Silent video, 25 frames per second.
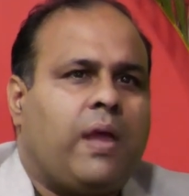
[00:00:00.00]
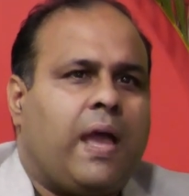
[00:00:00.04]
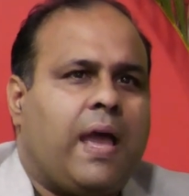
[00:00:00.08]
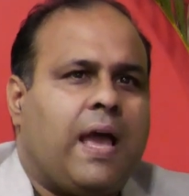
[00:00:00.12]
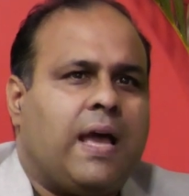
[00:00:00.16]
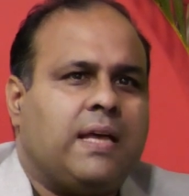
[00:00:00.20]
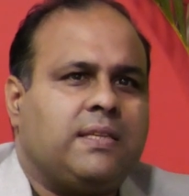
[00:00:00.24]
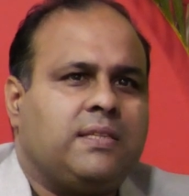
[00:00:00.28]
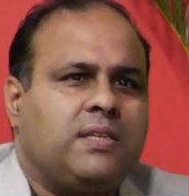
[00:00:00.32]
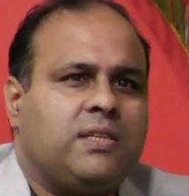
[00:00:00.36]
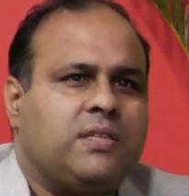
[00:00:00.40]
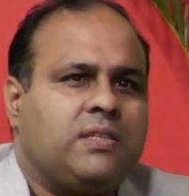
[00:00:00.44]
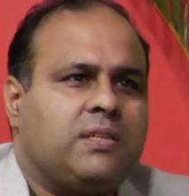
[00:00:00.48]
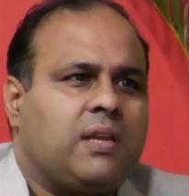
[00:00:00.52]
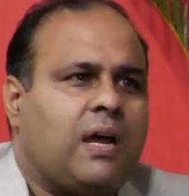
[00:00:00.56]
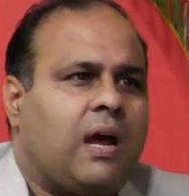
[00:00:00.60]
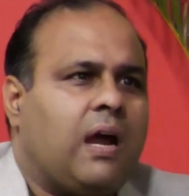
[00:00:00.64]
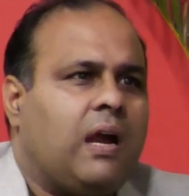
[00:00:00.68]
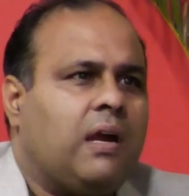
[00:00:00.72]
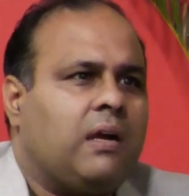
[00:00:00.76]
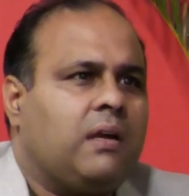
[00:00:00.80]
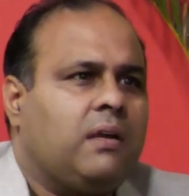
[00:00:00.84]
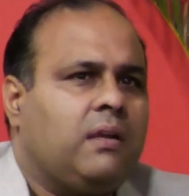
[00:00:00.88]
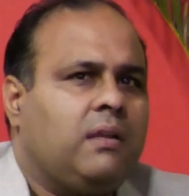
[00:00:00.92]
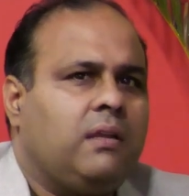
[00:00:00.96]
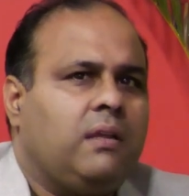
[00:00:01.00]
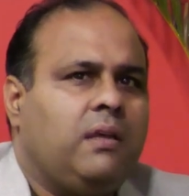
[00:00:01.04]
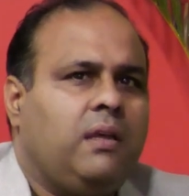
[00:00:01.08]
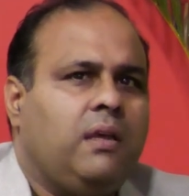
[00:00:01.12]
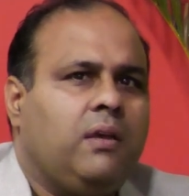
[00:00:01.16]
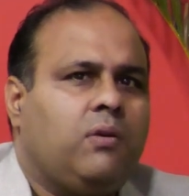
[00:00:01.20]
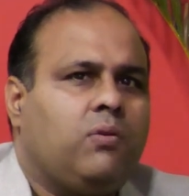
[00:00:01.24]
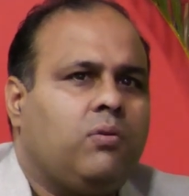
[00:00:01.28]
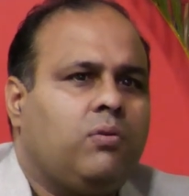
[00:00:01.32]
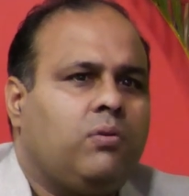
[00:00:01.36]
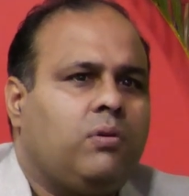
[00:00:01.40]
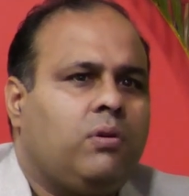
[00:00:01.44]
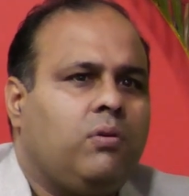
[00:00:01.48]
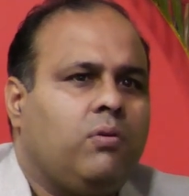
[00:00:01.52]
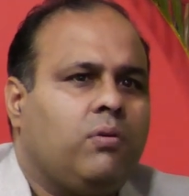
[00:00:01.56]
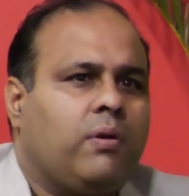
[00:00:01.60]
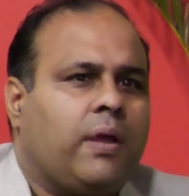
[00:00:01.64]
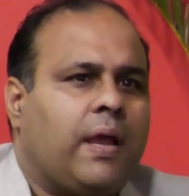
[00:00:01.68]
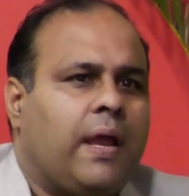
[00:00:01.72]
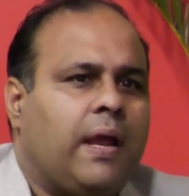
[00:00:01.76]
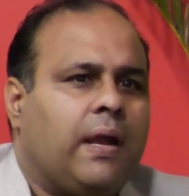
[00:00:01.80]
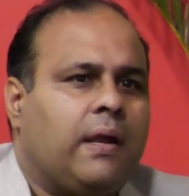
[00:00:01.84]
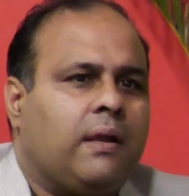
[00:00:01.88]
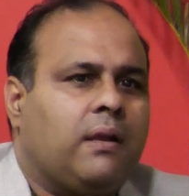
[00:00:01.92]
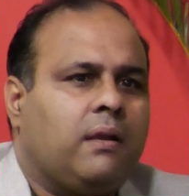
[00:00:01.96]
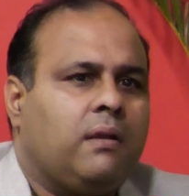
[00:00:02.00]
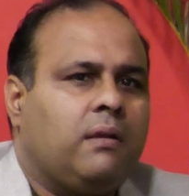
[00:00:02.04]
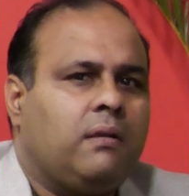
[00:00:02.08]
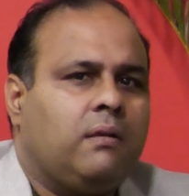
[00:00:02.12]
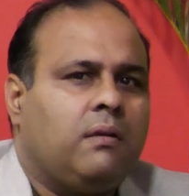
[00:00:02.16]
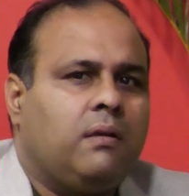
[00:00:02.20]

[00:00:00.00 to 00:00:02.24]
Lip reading: As a start, he could look at